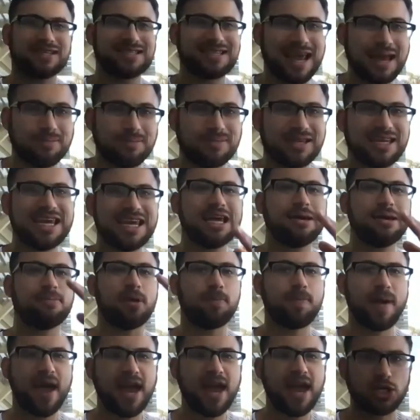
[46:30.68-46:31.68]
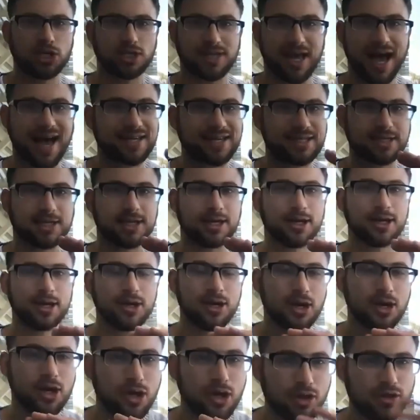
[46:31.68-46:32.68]
the same team and page as us,
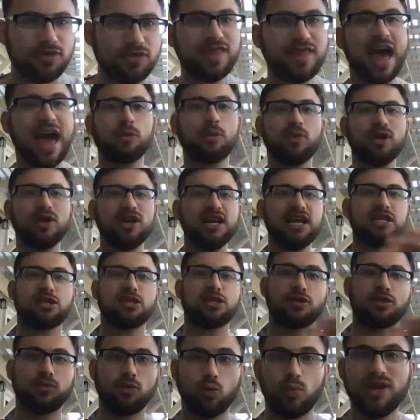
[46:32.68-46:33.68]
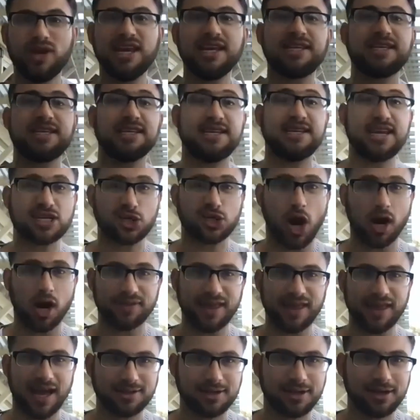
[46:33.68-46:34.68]
then we need to
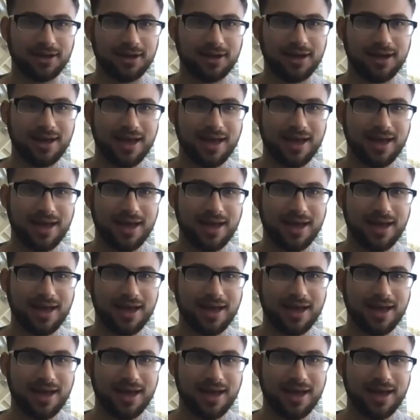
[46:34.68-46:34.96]
discard that.